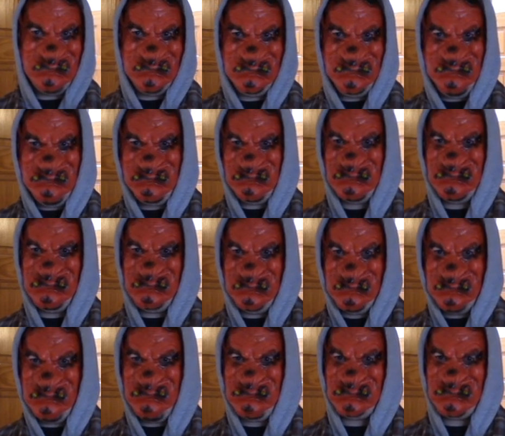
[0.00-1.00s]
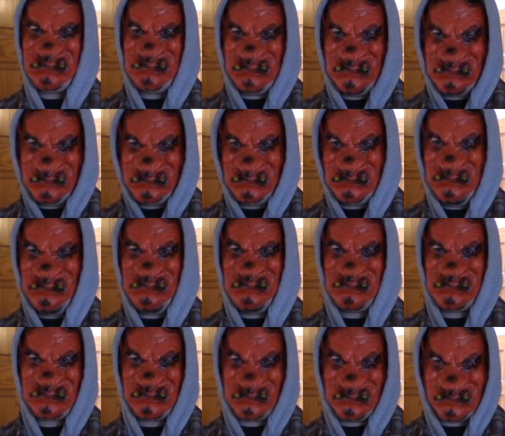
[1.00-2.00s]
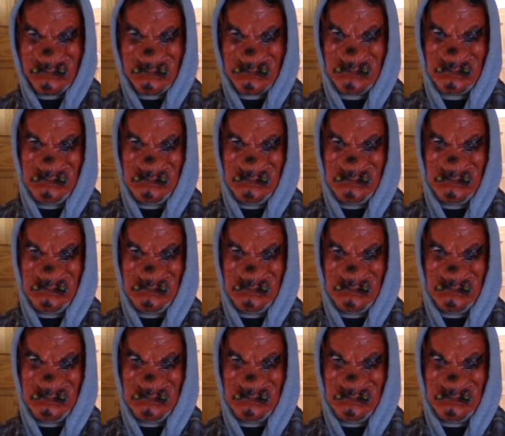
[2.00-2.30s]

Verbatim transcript: Nobody will ever know the answers